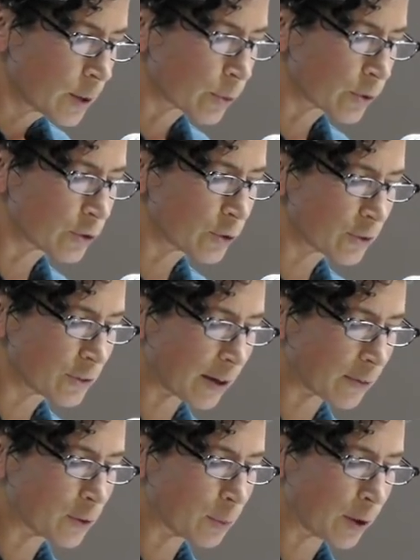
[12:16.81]
produced
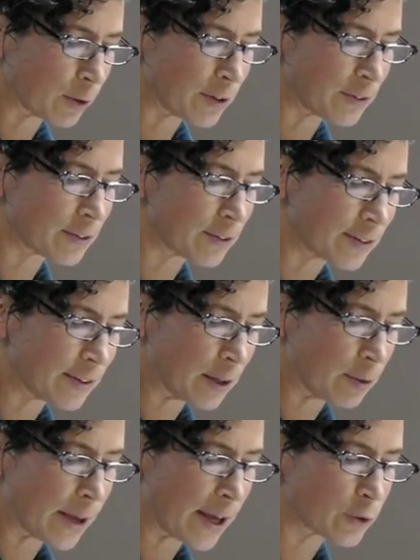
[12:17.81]
after my residency
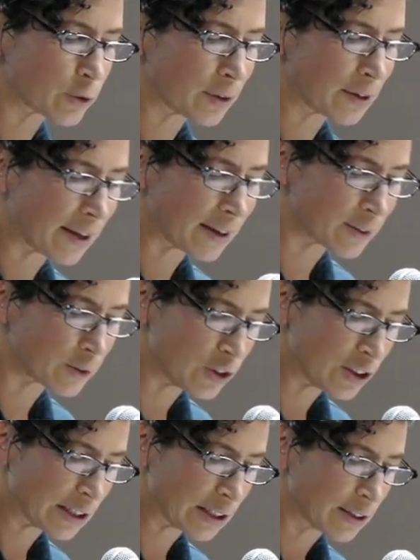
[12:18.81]
in Mandurah last
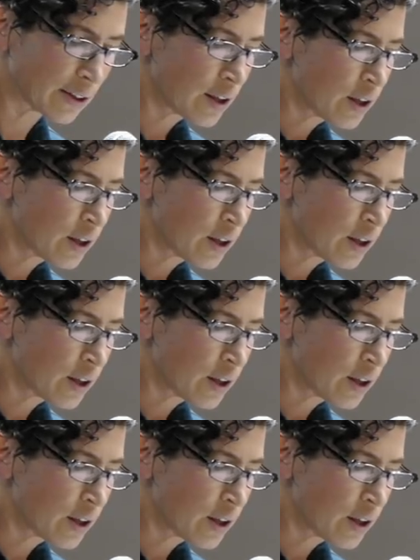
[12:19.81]
year,